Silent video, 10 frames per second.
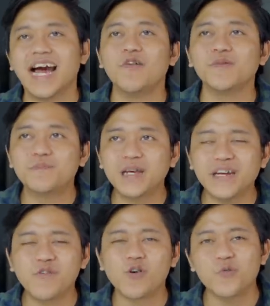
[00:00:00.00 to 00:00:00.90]
Like I would
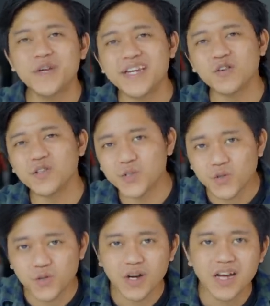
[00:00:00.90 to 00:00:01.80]
play for a week or
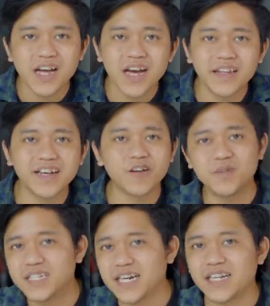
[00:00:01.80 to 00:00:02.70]
two and then I'll
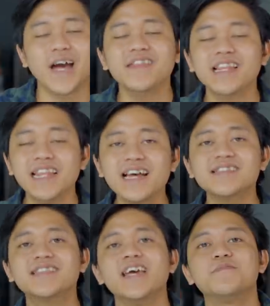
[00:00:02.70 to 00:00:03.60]
be done. And the
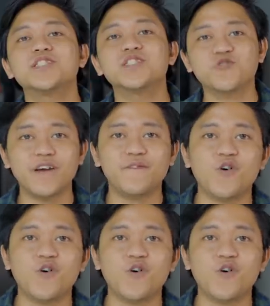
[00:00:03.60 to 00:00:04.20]
last game, Strike